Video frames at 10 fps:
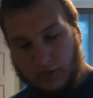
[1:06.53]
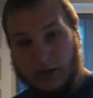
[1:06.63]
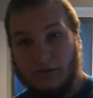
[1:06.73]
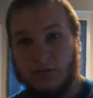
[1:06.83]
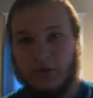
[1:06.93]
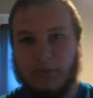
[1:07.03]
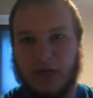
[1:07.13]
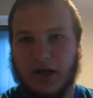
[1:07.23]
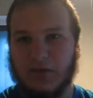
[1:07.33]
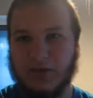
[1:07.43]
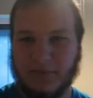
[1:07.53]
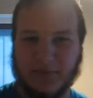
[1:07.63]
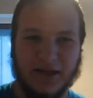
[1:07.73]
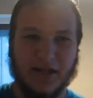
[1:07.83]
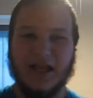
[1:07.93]
That was really bothering
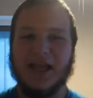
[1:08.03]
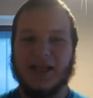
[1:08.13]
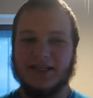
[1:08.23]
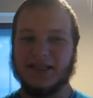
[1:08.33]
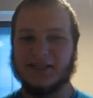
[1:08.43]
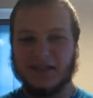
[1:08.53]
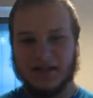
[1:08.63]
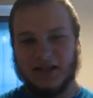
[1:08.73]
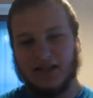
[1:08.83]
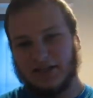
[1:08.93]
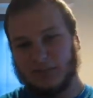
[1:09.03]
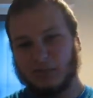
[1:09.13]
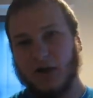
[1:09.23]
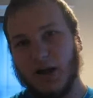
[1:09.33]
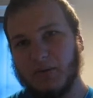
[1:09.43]
me. Destiny is
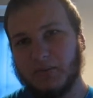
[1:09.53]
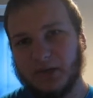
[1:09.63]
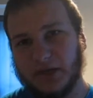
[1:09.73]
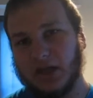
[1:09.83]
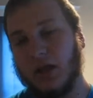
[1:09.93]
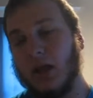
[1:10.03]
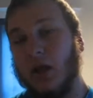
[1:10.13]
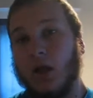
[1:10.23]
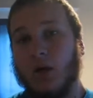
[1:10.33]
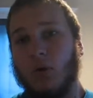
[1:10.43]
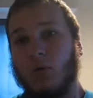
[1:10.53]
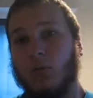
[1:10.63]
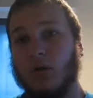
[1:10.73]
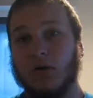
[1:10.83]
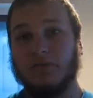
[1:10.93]
probably
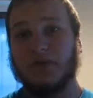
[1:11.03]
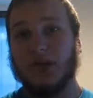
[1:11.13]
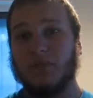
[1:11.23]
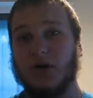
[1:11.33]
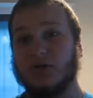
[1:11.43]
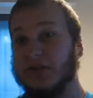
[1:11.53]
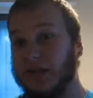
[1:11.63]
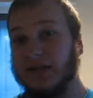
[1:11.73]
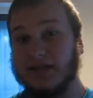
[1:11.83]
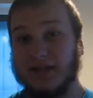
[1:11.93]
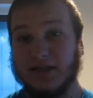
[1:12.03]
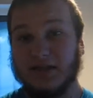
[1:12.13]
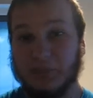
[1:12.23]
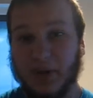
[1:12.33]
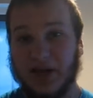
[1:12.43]
one of the most
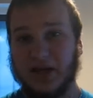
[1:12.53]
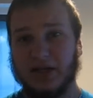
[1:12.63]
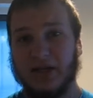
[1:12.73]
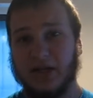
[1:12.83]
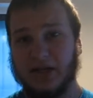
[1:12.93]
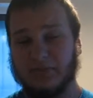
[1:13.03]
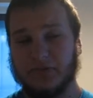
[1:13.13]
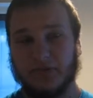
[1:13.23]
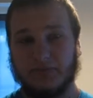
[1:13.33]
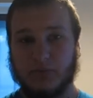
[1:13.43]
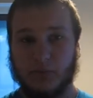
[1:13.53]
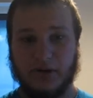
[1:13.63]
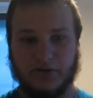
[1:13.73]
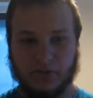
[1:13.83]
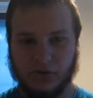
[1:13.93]
anticipated games of
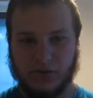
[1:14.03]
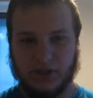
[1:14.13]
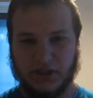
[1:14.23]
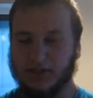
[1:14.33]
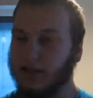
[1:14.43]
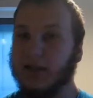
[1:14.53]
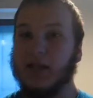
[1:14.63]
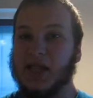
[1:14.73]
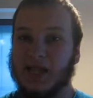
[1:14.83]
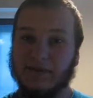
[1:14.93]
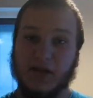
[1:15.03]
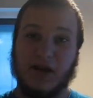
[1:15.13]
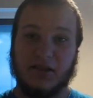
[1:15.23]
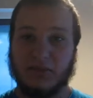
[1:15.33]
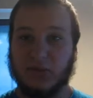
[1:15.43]
2014, if
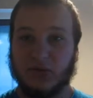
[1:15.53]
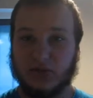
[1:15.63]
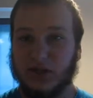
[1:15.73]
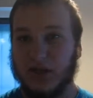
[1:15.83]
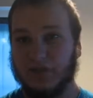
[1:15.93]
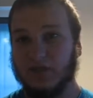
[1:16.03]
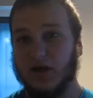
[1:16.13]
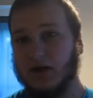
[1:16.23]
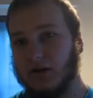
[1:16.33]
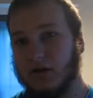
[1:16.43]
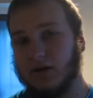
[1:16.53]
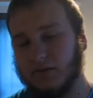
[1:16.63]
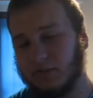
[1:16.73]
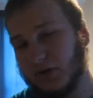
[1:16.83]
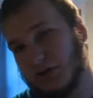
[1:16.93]
not the most. I have not
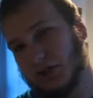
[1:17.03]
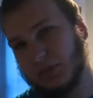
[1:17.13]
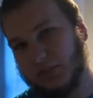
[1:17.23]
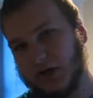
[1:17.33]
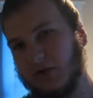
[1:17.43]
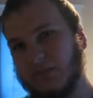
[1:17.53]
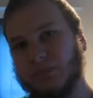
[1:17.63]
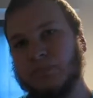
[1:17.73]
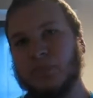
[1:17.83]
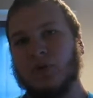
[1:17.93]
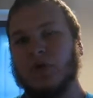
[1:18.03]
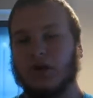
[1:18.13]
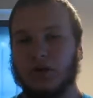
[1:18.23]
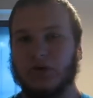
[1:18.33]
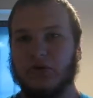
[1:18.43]
heard much about
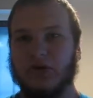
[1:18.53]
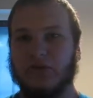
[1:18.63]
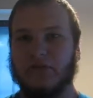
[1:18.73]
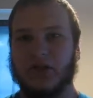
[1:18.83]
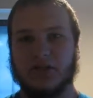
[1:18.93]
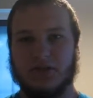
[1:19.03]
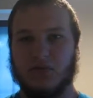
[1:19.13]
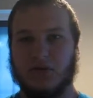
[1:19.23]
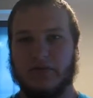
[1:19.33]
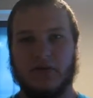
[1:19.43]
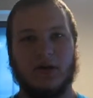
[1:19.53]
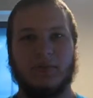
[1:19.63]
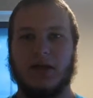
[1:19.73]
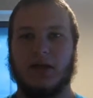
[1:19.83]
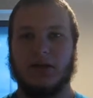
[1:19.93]
Call of Duty Advanced Warfare, to
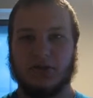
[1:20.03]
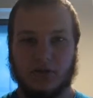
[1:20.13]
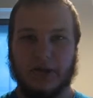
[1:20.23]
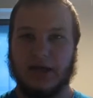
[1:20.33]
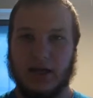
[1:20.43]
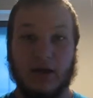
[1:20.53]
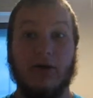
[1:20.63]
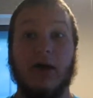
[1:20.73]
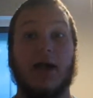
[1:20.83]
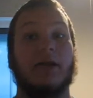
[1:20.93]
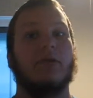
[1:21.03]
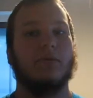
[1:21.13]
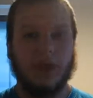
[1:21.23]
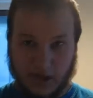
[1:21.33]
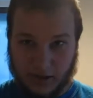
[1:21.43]
be honest, right now. I
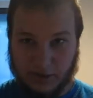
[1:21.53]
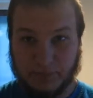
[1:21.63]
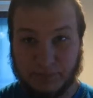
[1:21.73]
don't care.